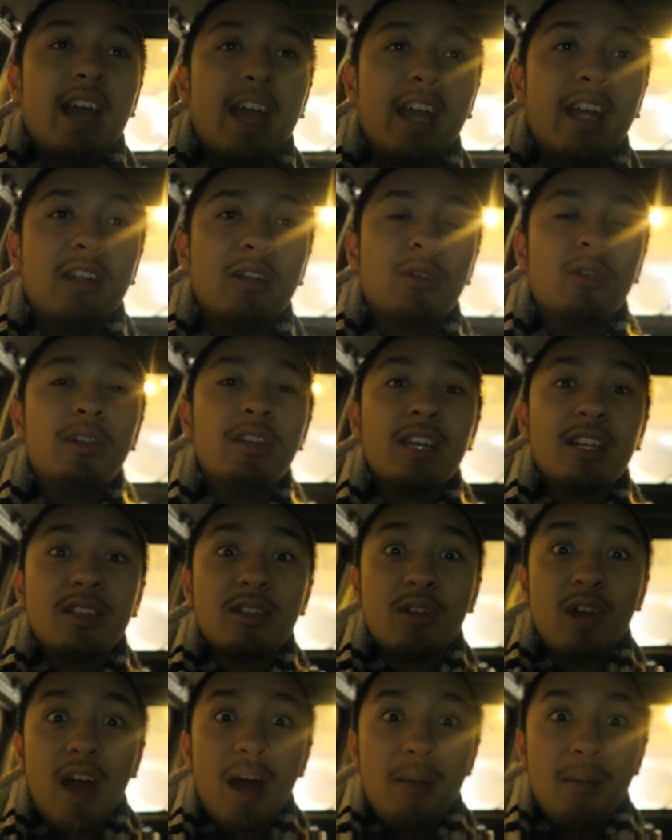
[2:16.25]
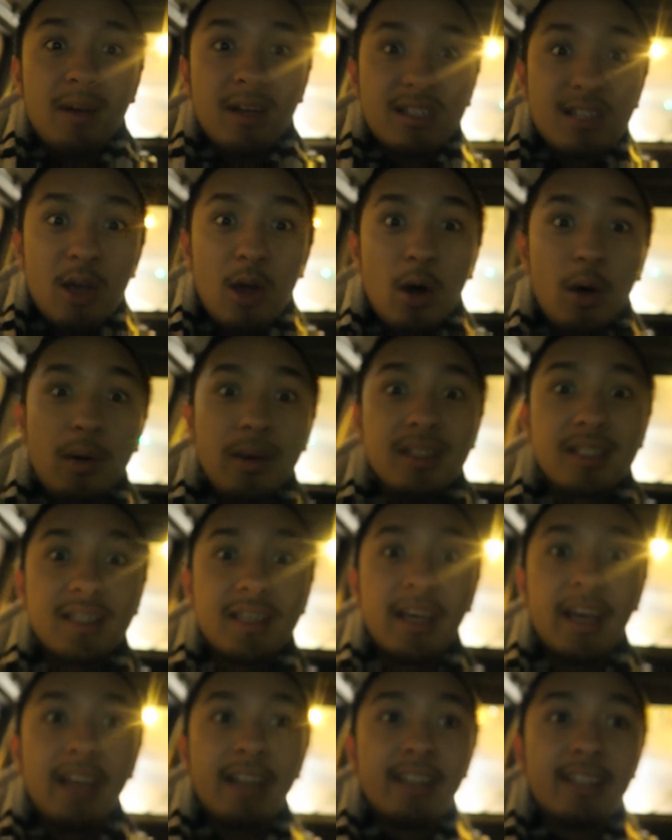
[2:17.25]
and in Korean dramas I always
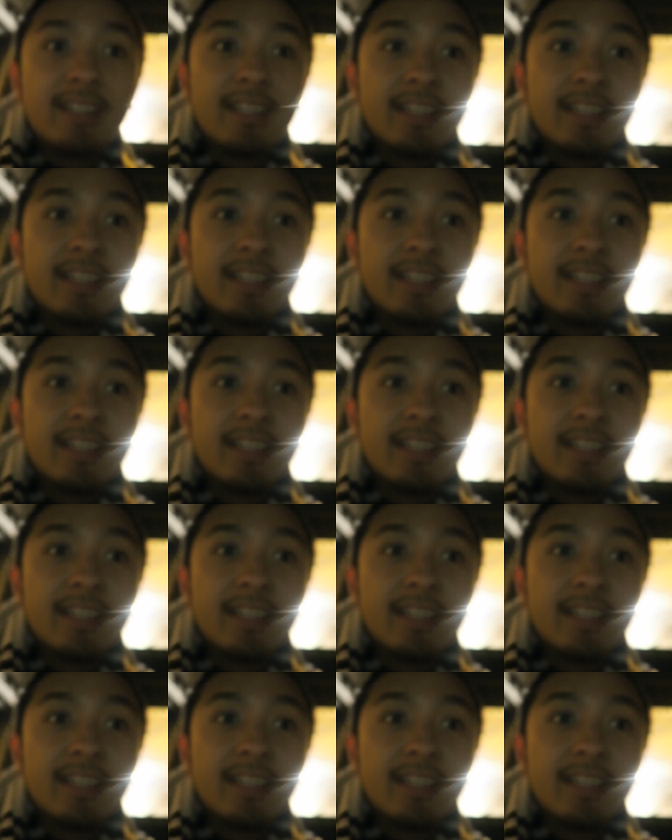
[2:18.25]
get